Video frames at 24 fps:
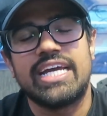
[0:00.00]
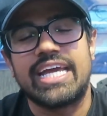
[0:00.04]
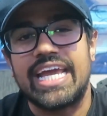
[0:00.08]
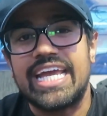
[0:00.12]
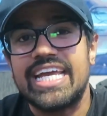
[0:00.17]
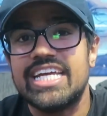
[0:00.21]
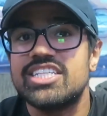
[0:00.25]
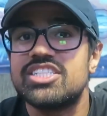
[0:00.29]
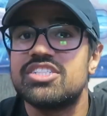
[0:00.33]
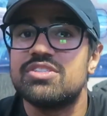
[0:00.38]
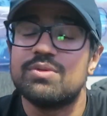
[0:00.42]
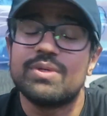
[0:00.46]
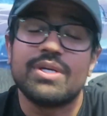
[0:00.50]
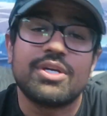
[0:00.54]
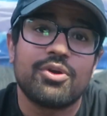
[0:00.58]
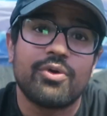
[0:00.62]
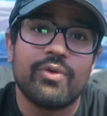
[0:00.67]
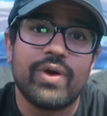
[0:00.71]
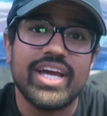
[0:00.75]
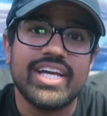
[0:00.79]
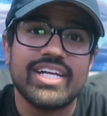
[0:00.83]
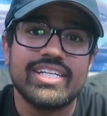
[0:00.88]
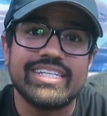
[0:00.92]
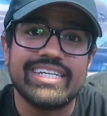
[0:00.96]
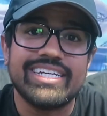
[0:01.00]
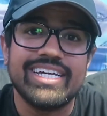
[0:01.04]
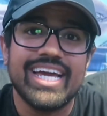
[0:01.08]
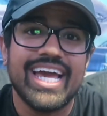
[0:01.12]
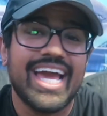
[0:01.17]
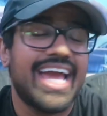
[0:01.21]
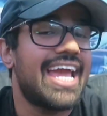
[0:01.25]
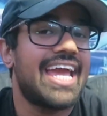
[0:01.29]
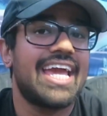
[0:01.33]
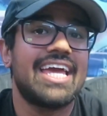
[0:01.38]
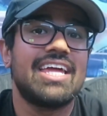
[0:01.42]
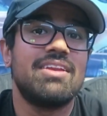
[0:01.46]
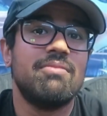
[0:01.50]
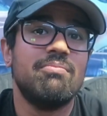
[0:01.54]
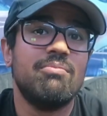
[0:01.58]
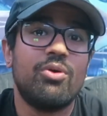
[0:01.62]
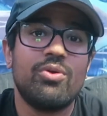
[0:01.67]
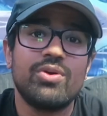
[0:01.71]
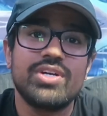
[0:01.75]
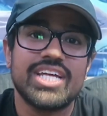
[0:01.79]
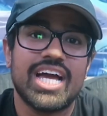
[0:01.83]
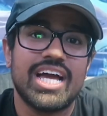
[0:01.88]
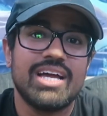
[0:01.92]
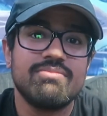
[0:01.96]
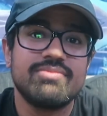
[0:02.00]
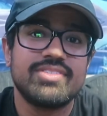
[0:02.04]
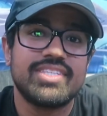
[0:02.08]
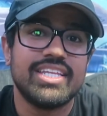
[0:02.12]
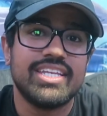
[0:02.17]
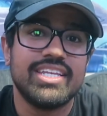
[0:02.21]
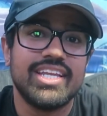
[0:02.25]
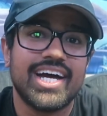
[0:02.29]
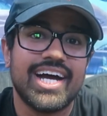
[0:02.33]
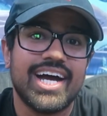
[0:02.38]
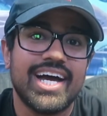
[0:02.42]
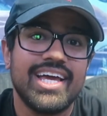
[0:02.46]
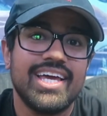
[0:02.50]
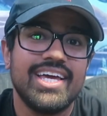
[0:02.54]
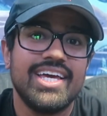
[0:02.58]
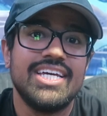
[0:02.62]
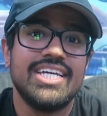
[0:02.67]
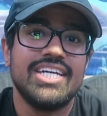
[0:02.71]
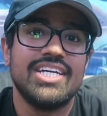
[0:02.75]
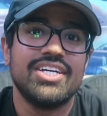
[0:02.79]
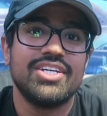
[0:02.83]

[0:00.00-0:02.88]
answering correctly, and more times than not,